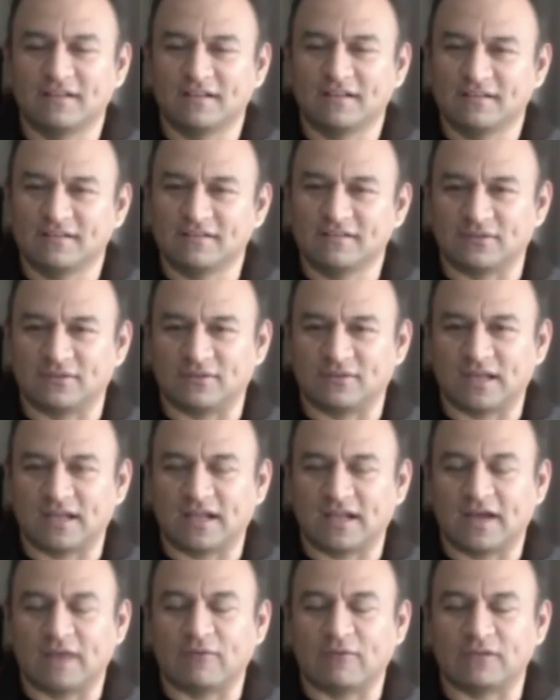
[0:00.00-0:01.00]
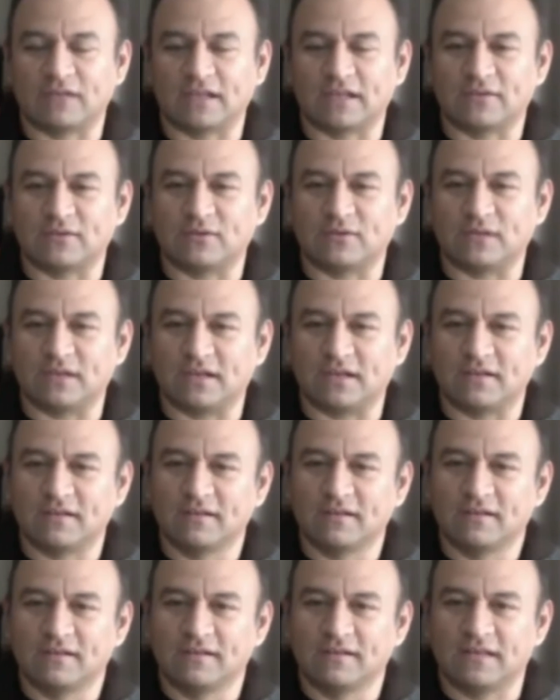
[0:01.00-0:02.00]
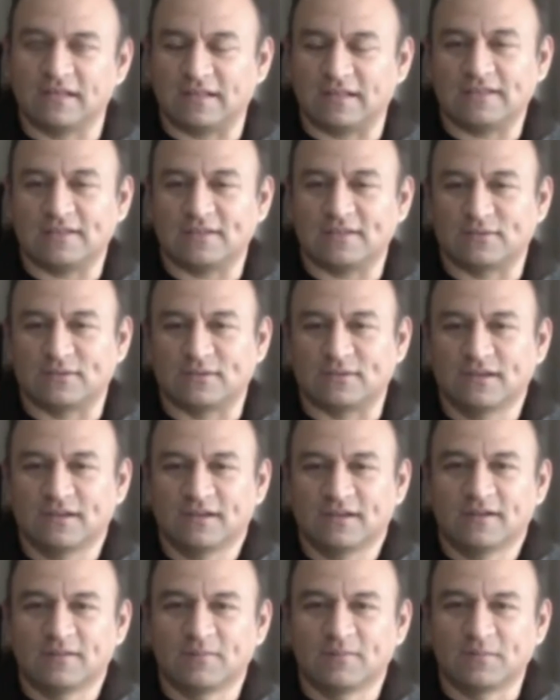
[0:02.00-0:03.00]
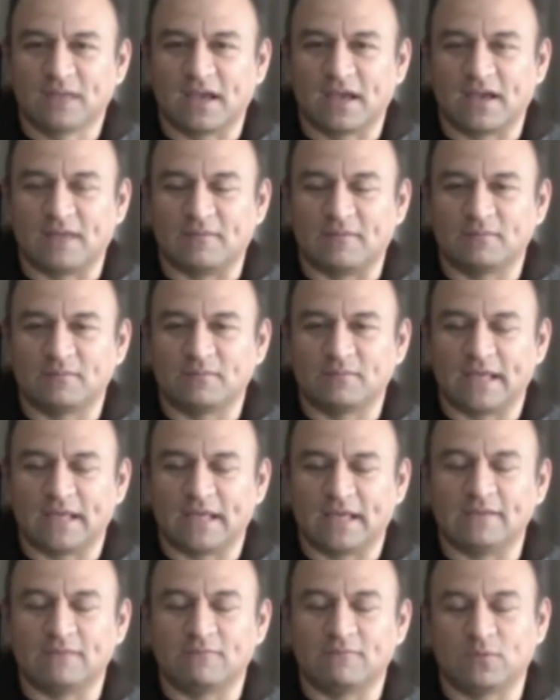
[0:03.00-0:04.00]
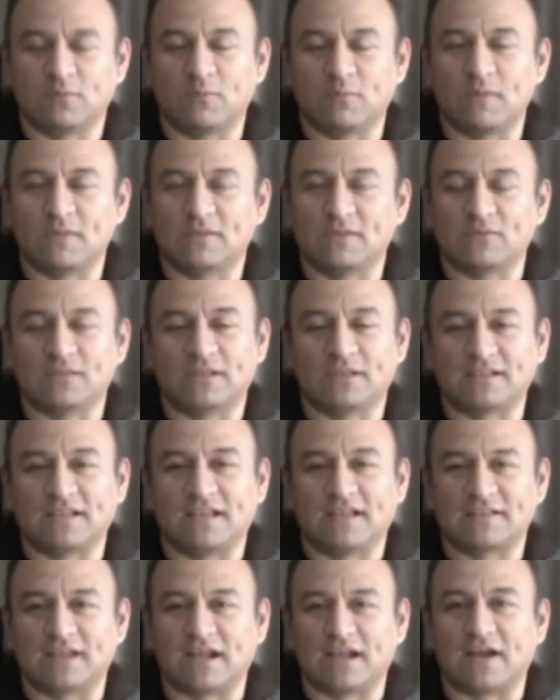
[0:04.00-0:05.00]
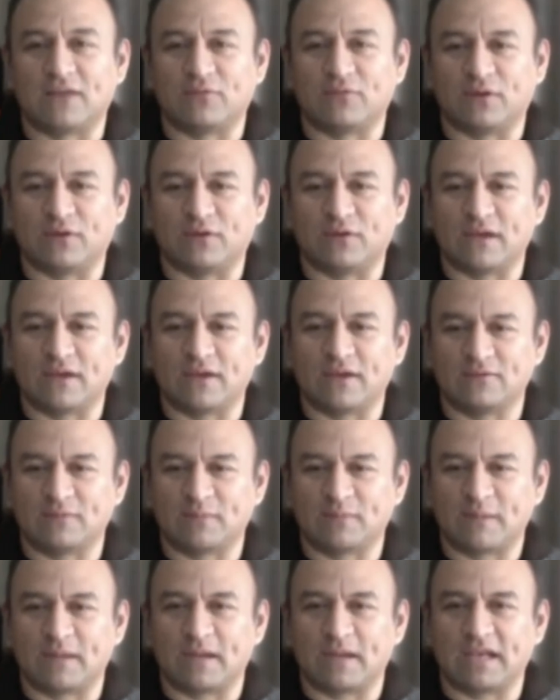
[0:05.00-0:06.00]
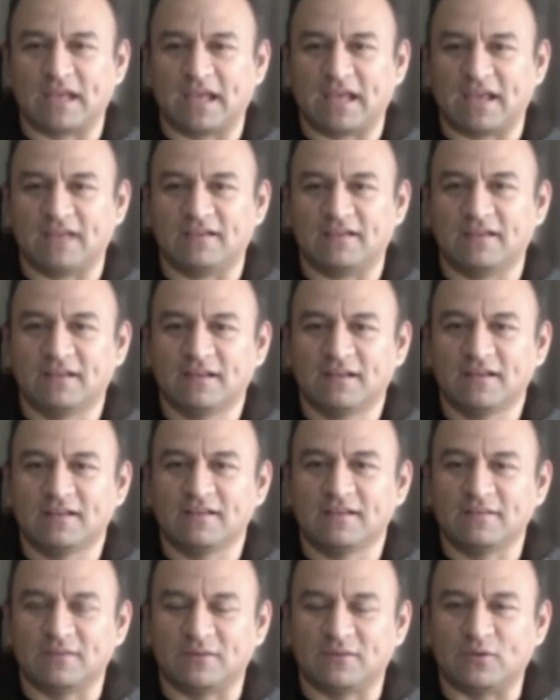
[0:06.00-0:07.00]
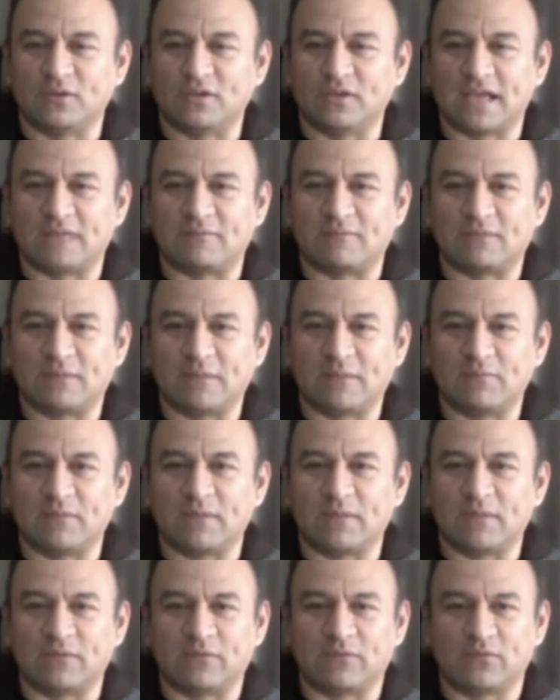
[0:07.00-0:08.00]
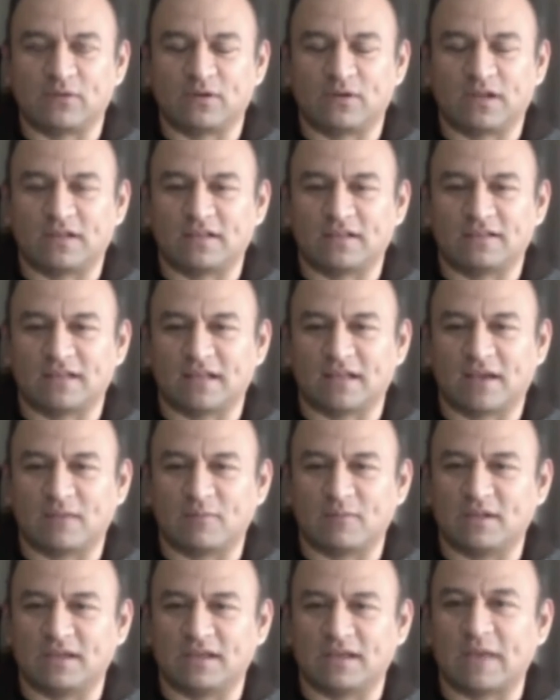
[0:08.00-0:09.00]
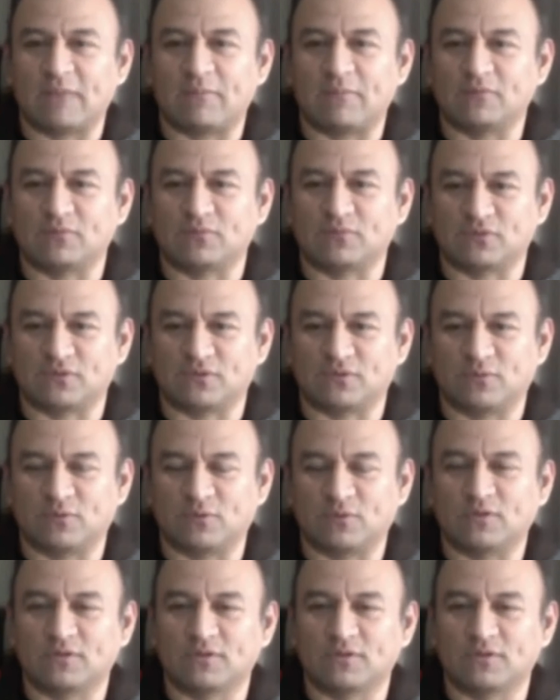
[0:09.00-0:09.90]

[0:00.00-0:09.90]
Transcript: So I always like to do that. It's just for me, it's a lot of fun. If I could spend my day doing that and getting paid for it, like I would be the happiest person in the world.